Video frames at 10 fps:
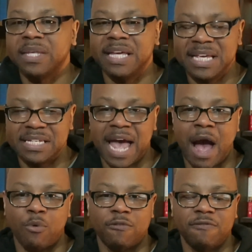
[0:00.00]
is
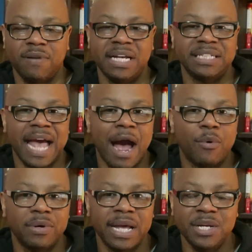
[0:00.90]
our flesh,
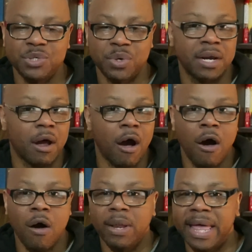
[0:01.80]
our nature, and
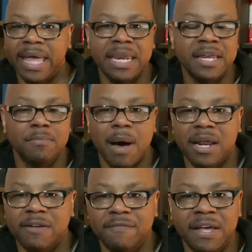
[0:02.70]
all any
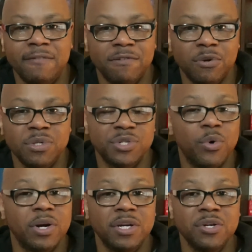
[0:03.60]
demonic influence is
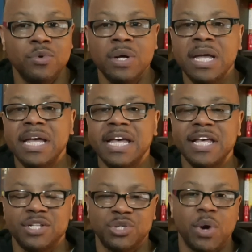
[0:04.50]
going to do
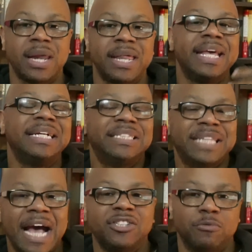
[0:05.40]
is to try to
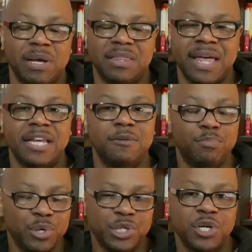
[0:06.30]
exacerbate that to
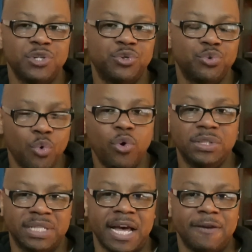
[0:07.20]
push us towards that.